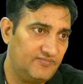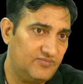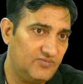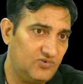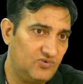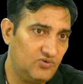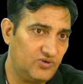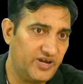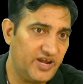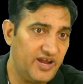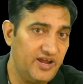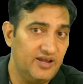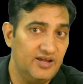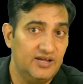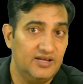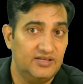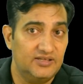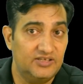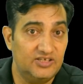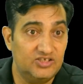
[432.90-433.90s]
Okay,
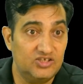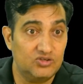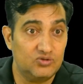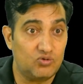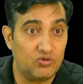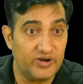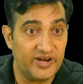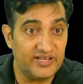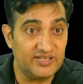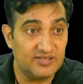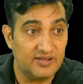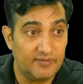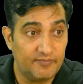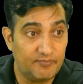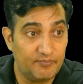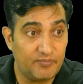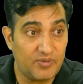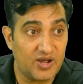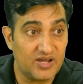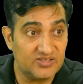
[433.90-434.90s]
this is called as
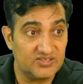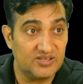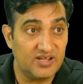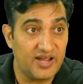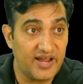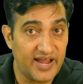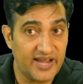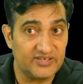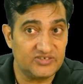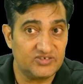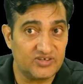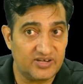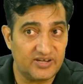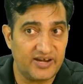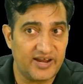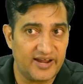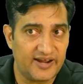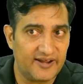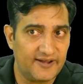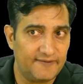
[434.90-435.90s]
pass the hash
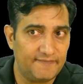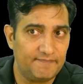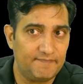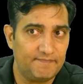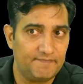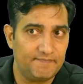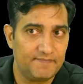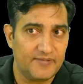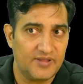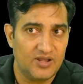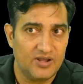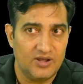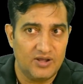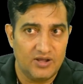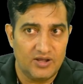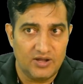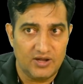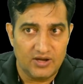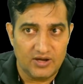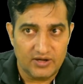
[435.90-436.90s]
attack.
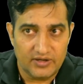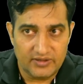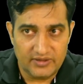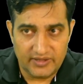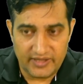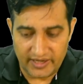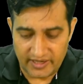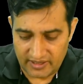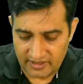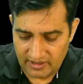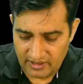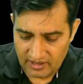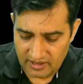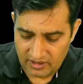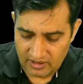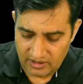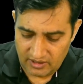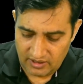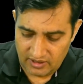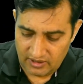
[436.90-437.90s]
Then
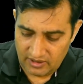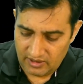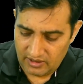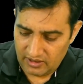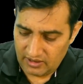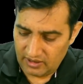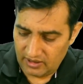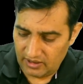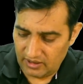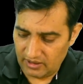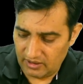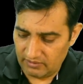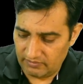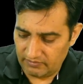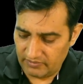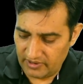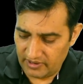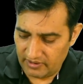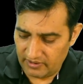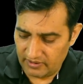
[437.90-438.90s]

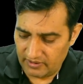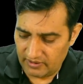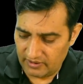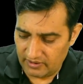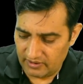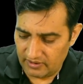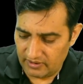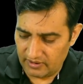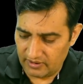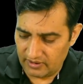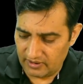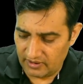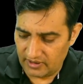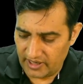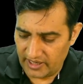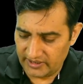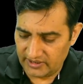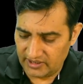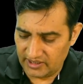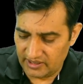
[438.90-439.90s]

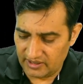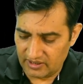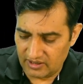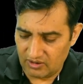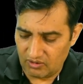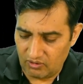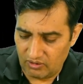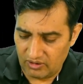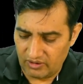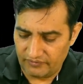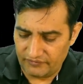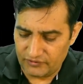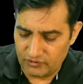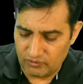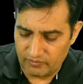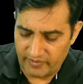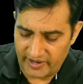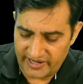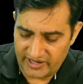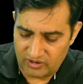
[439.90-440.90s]
I think all of you
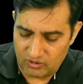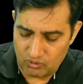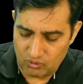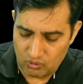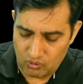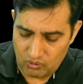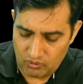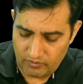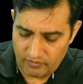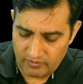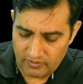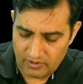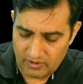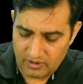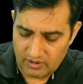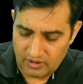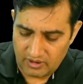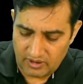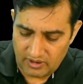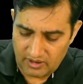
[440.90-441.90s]
might know
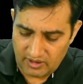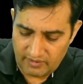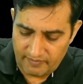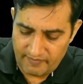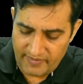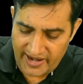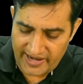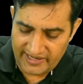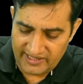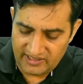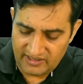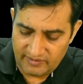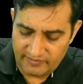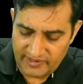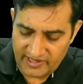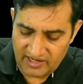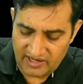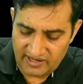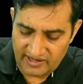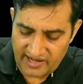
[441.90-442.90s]
man in the
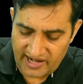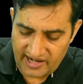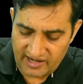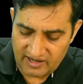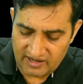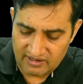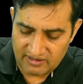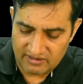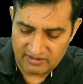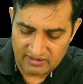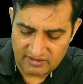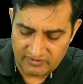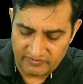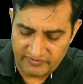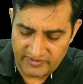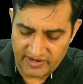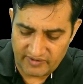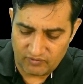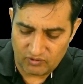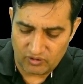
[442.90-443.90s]
middle attack. We
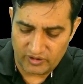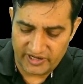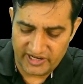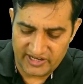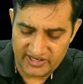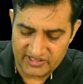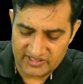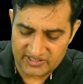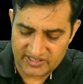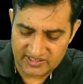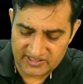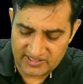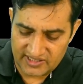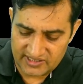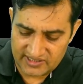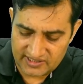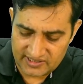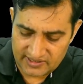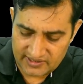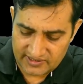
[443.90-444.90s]
have already discussed
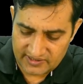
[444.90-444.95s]
this.